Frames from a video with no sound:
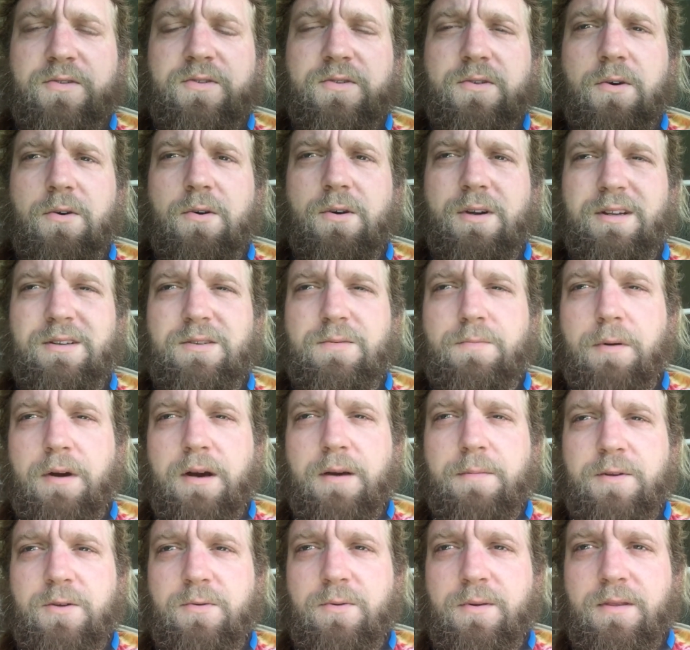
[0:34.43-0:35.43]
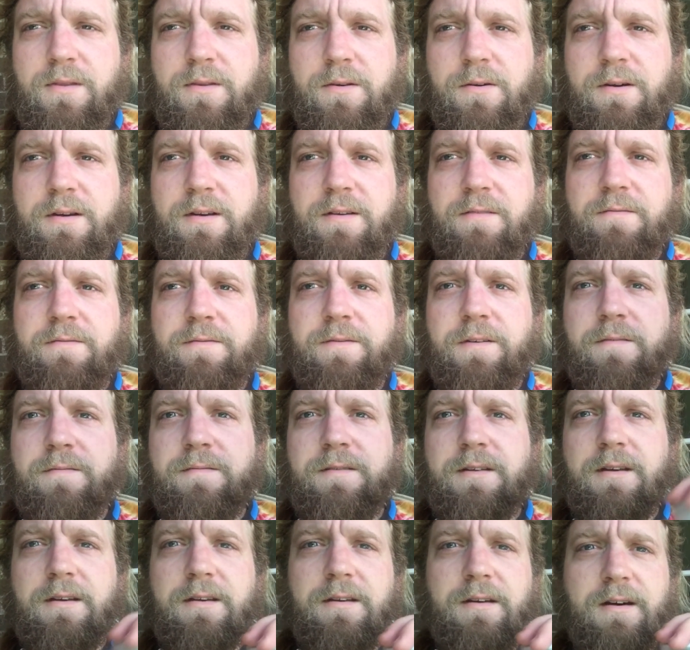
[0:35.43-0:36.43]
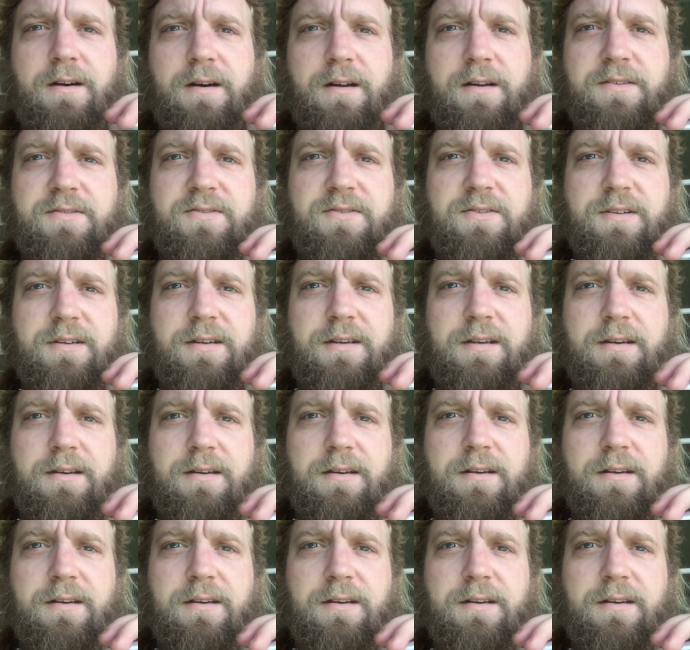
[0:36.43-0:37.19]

so it's probably between 30 and 50, honestly,